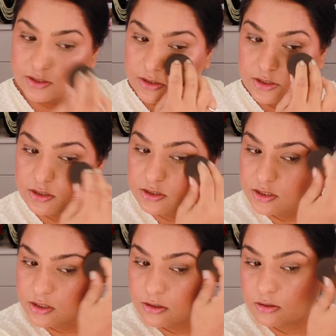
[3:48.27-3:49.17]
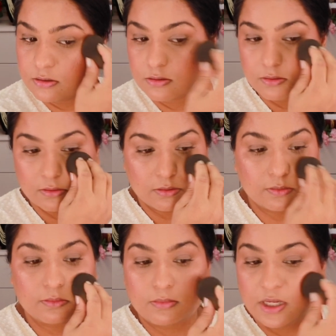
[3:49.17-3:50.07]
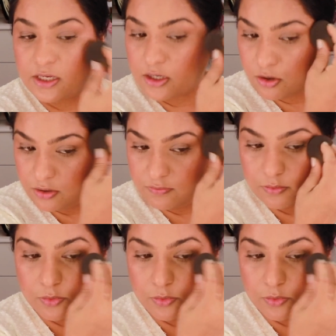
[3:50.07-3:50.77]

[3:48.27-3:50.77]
just to blend it out even